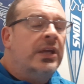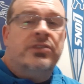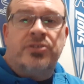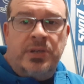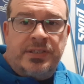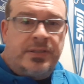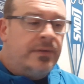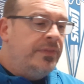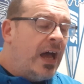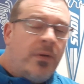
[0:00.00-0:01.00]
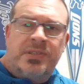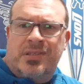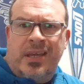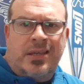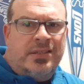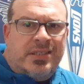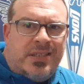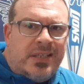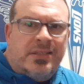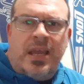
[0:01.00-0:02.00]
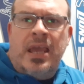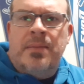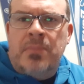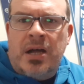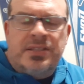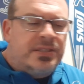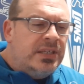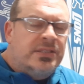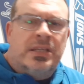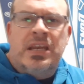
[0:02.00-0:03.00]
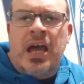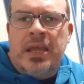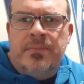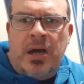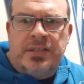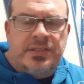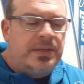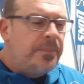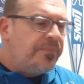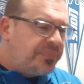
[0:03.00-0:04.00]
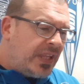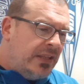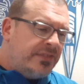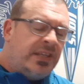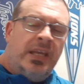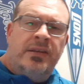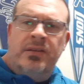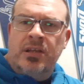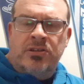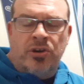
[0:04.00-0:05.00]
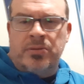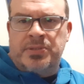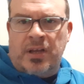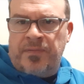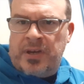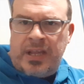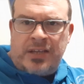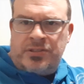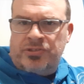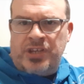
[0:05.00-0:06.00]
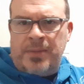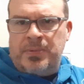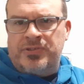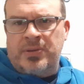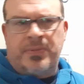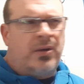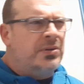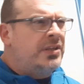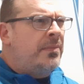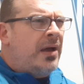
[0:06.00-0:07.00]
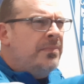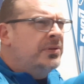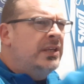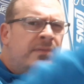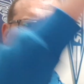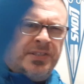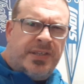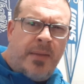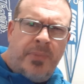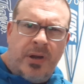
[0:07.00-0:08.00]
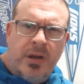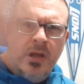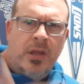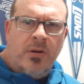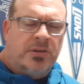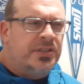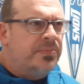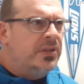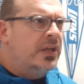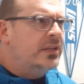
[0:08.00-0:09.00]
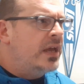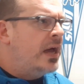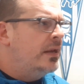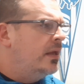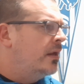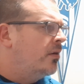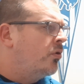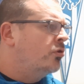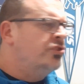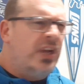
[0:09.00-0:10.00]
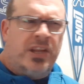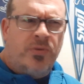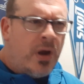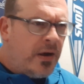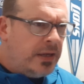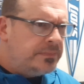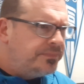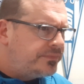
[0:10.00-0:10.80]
injuries. Now it's like 6 to 8 months, 6 to 9 months. This kid hurt himself in the national championship that was, I believe, in December or something like that, or January.